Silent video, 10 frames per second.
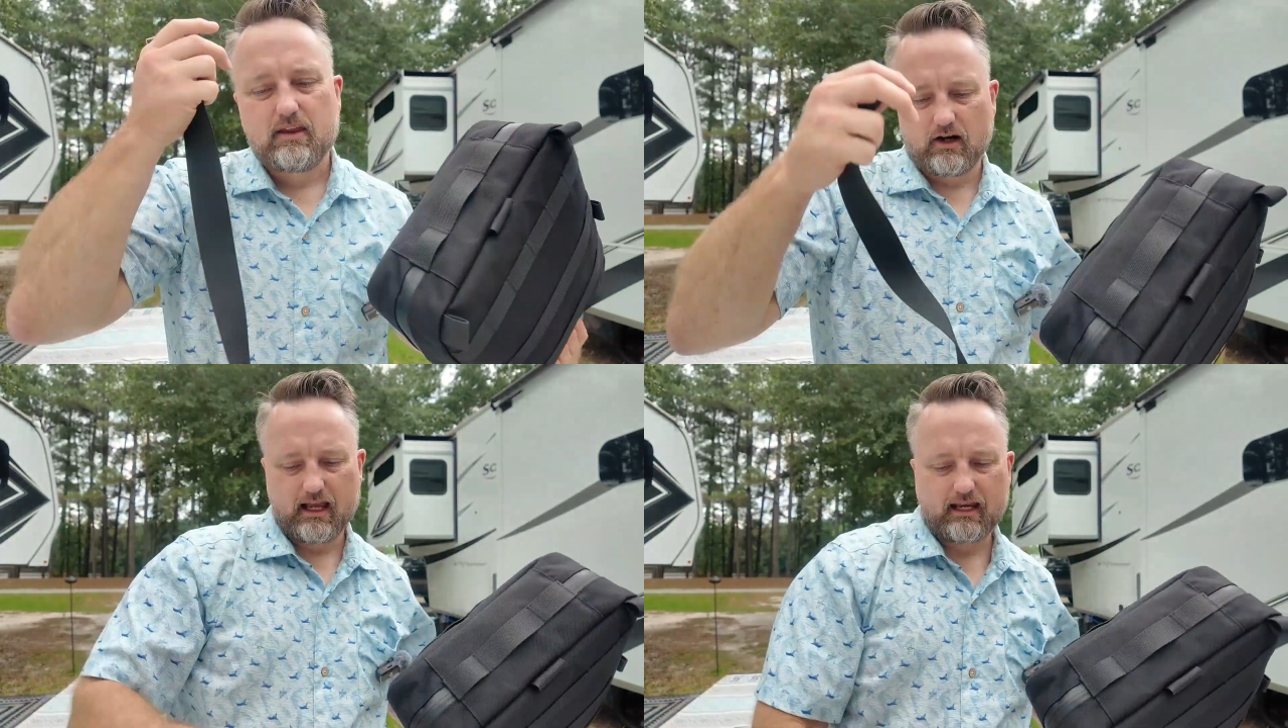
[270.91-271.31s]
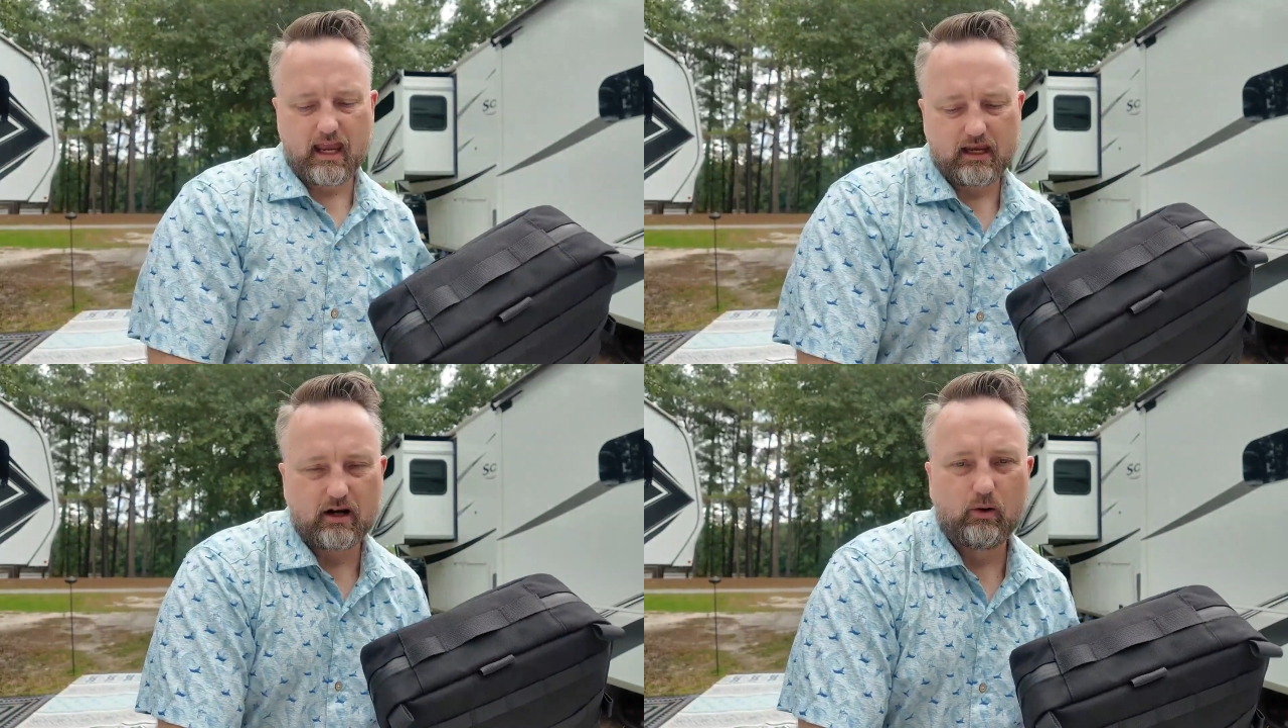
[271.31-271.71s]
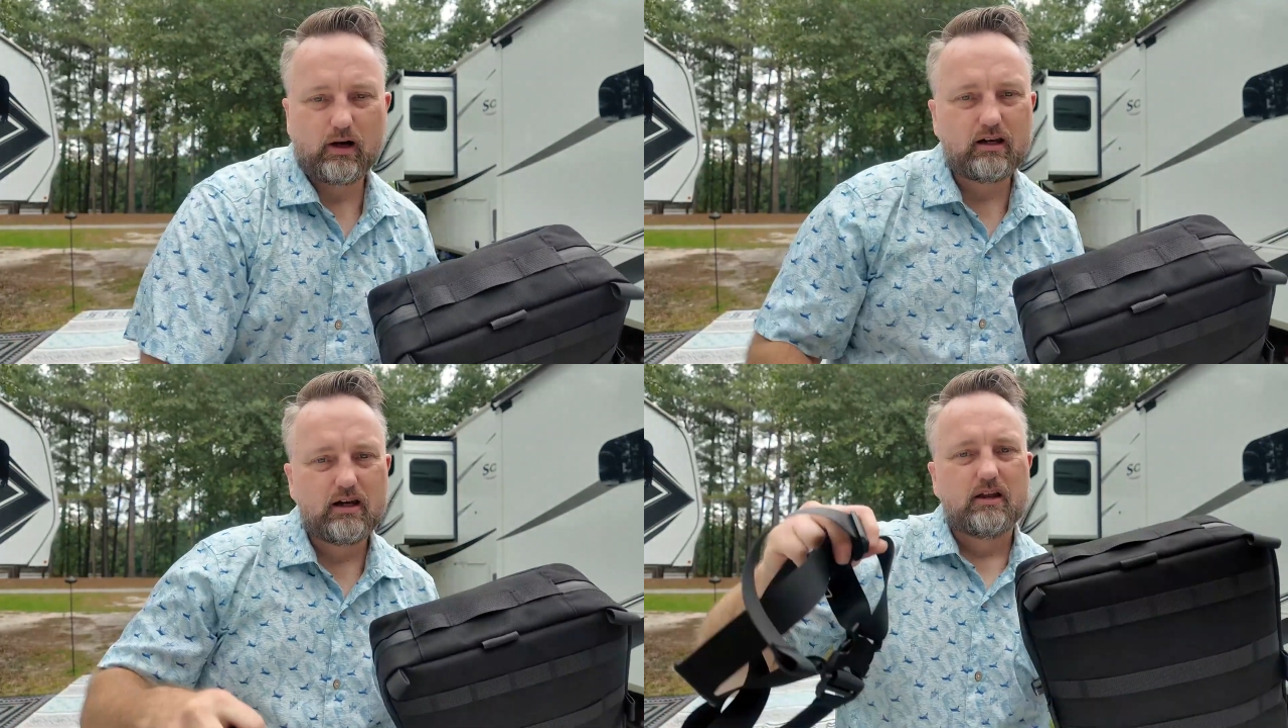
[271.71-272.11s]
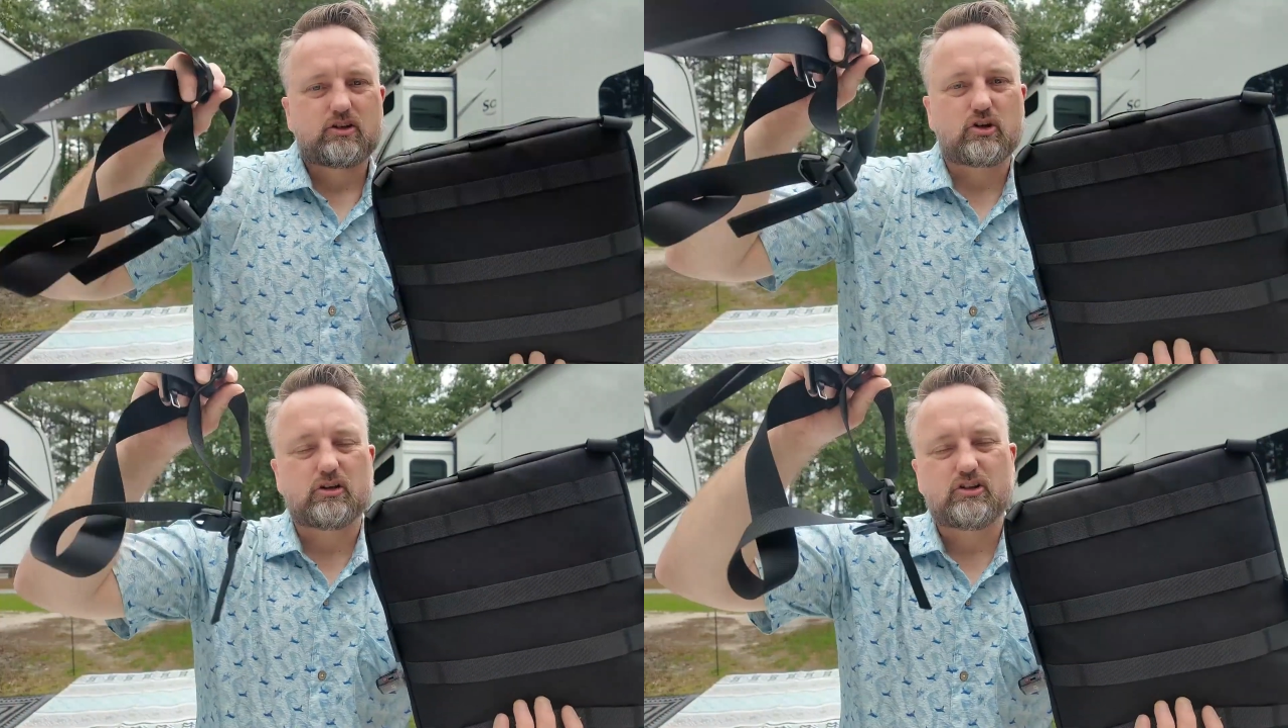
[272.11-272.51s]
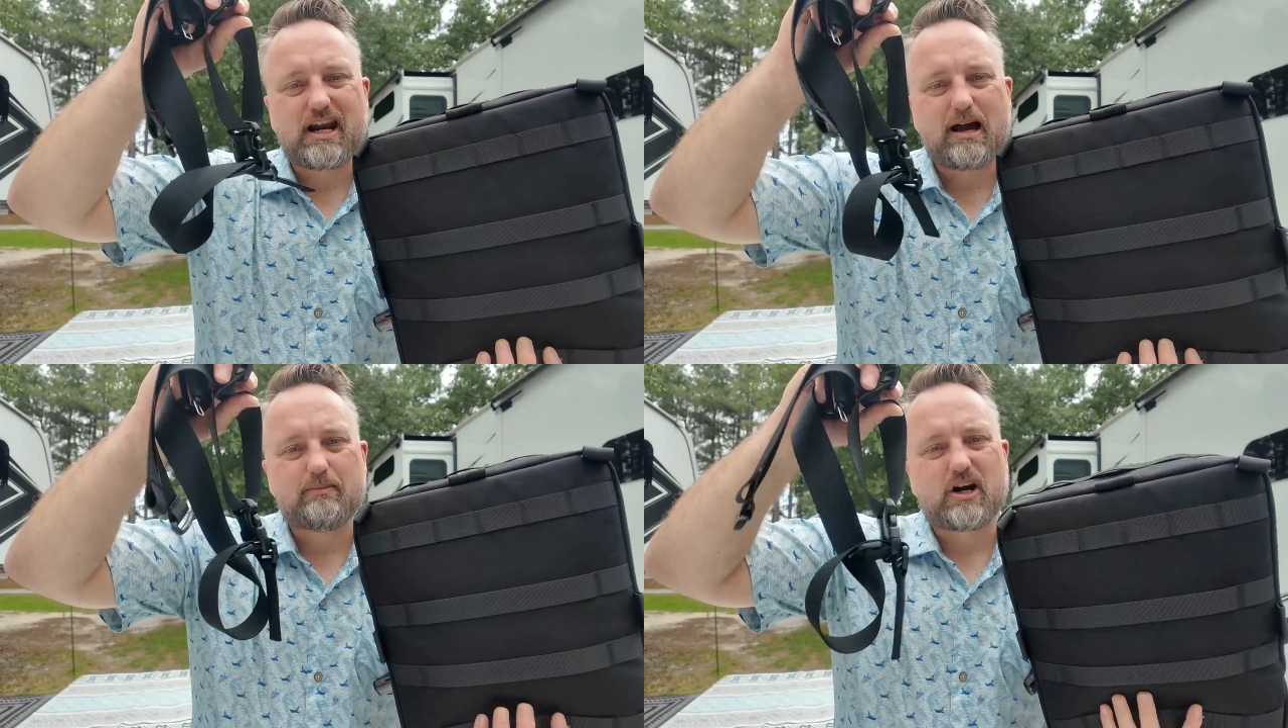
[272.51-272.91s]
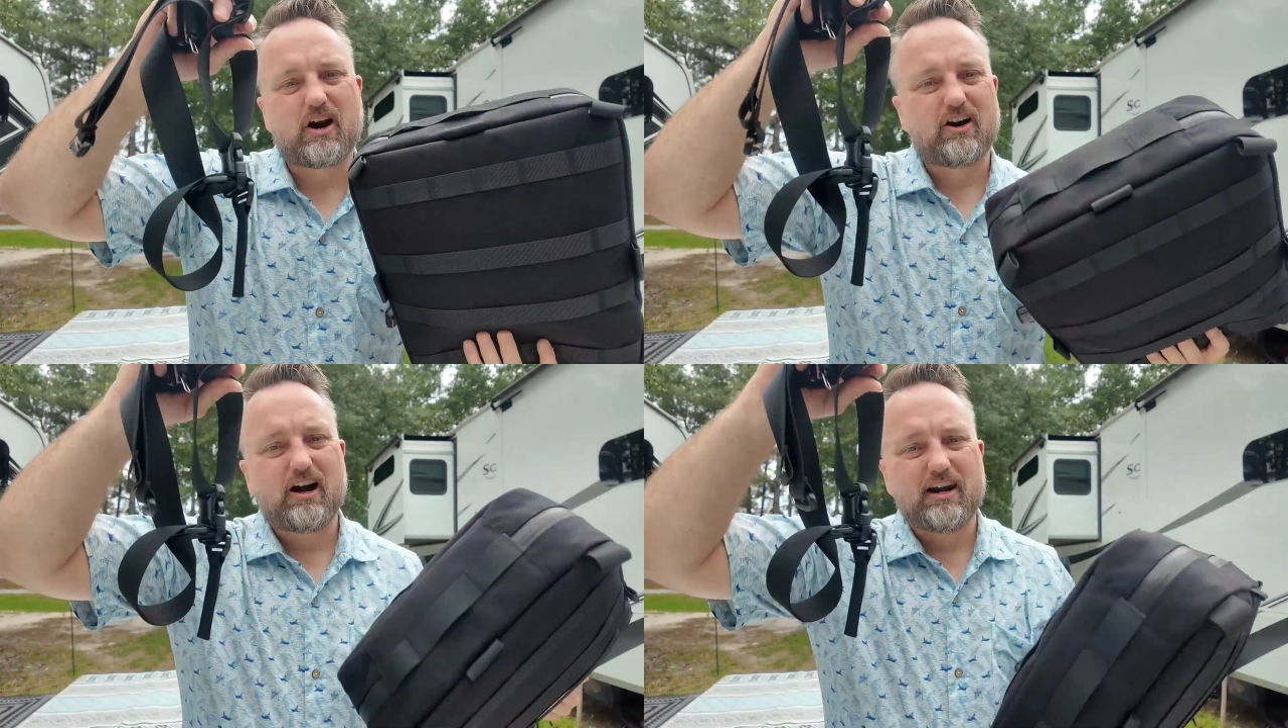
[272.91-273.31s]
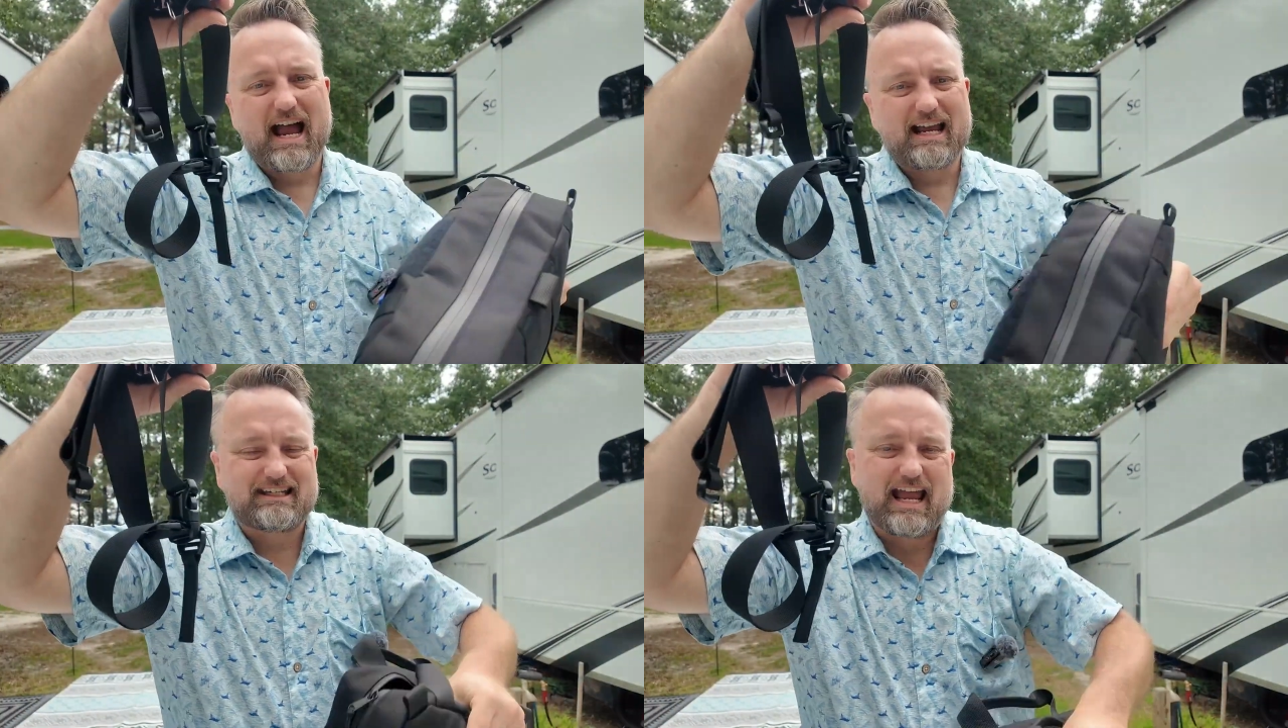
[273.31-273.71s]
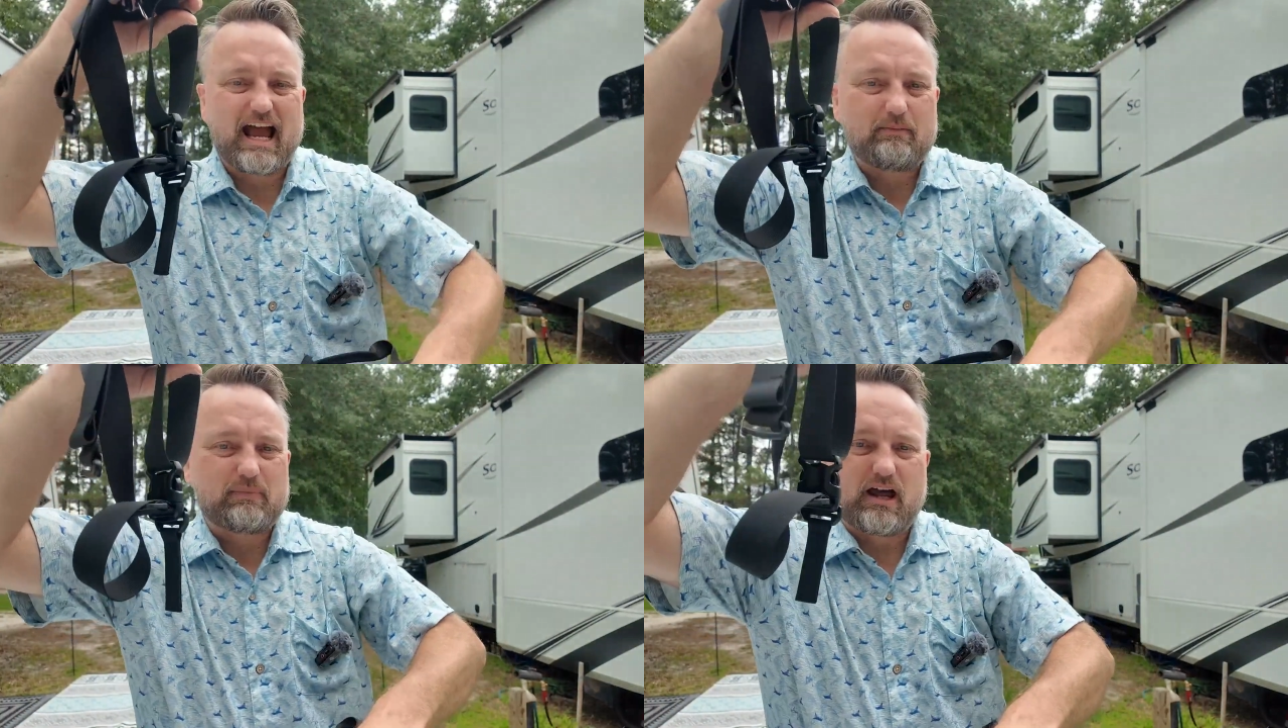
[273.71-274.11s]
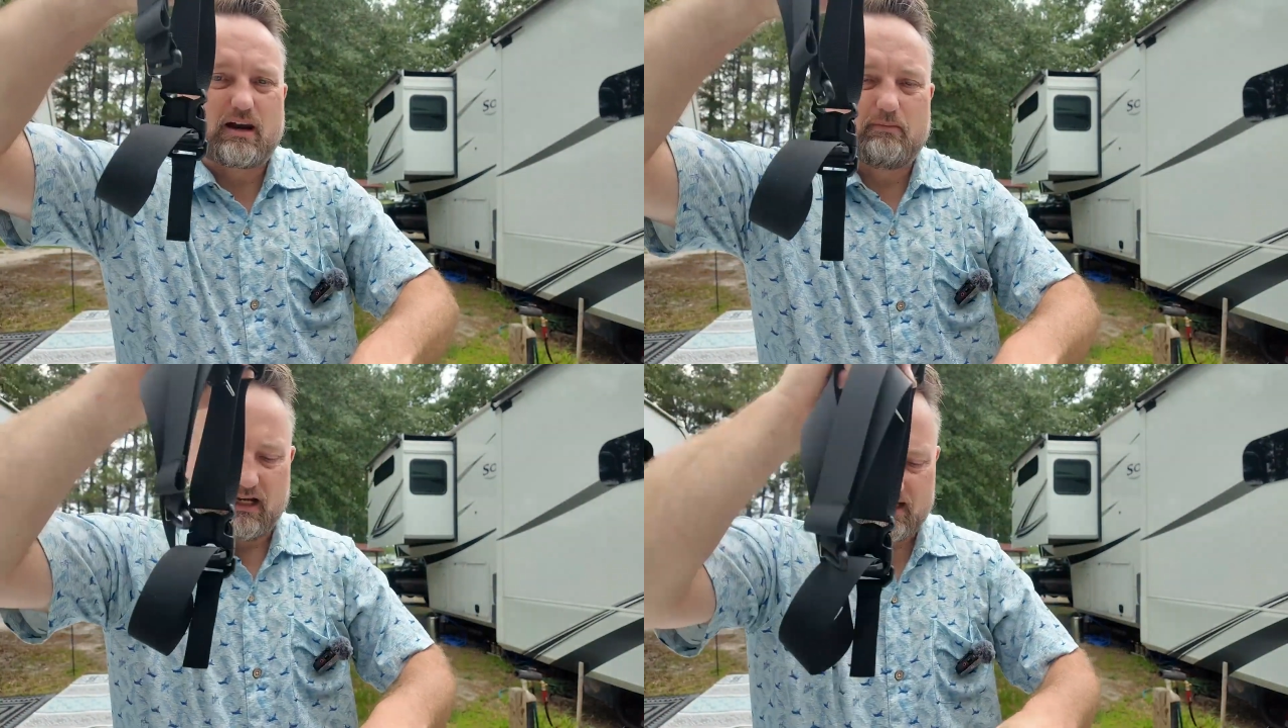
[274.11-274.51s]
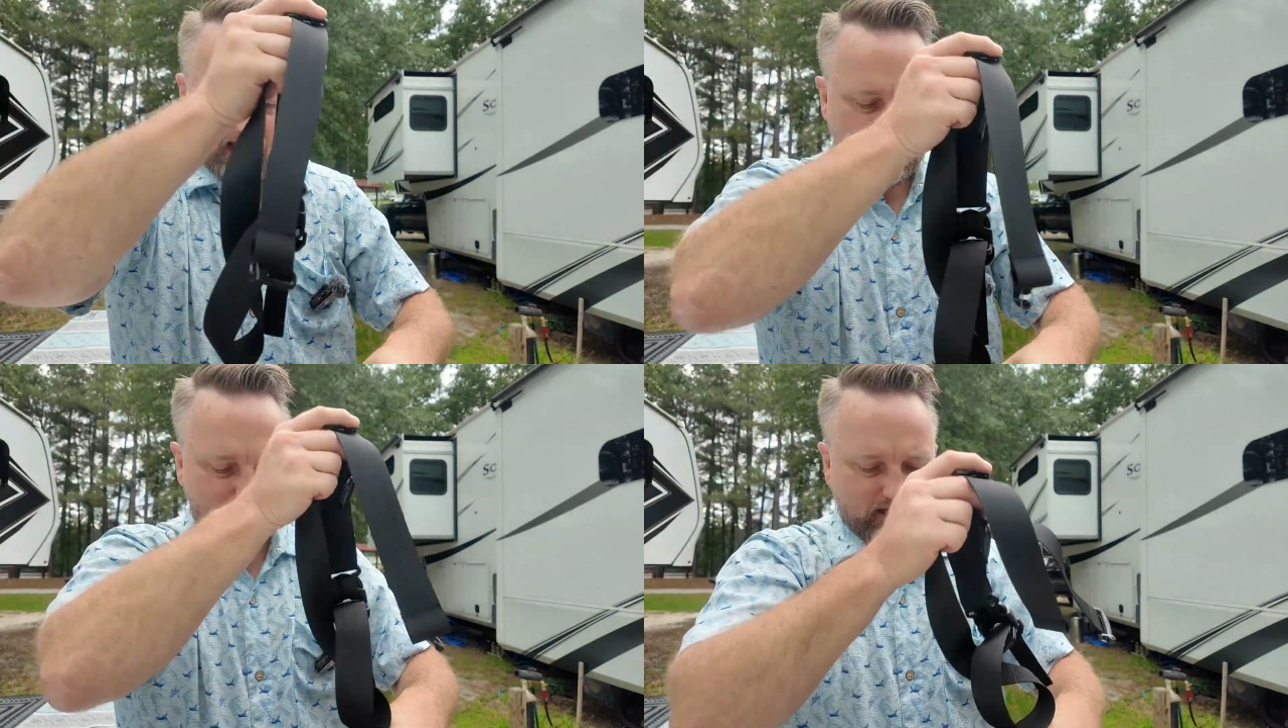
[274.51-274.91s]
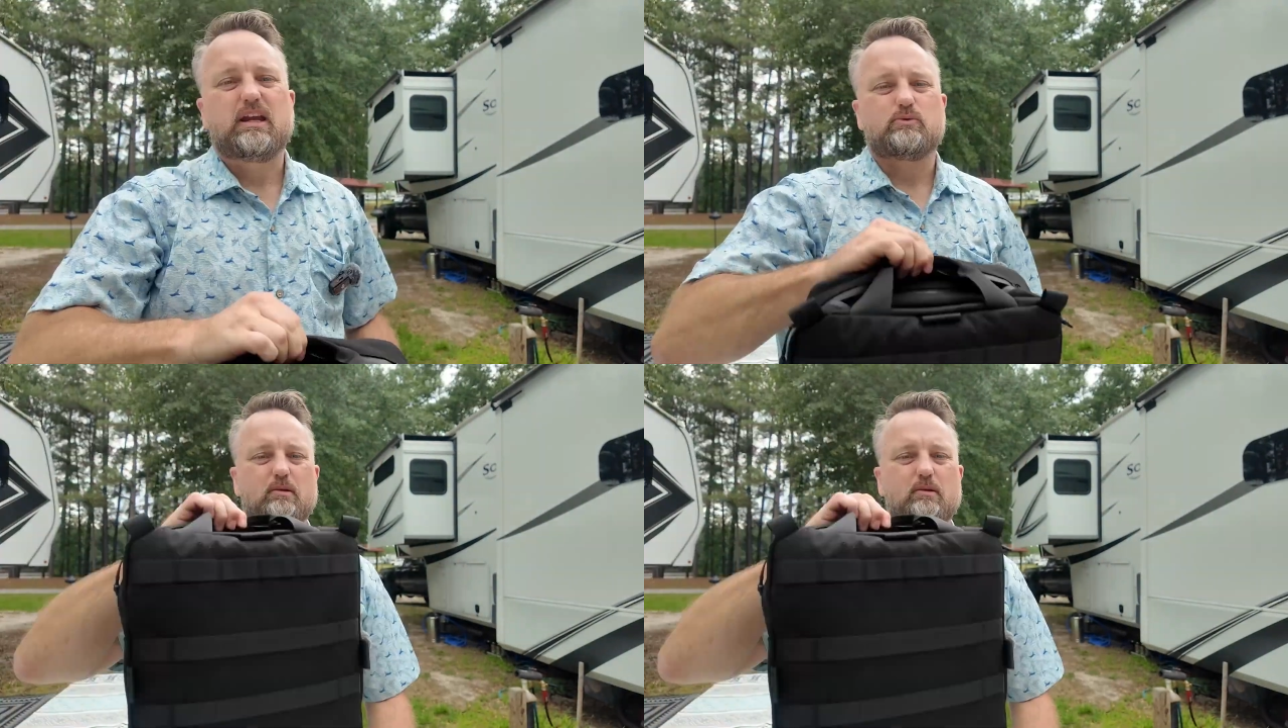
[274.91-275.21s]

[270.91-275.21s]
They're like, hey, you know what? Shoulder straps are a nice to have, but not a must have, because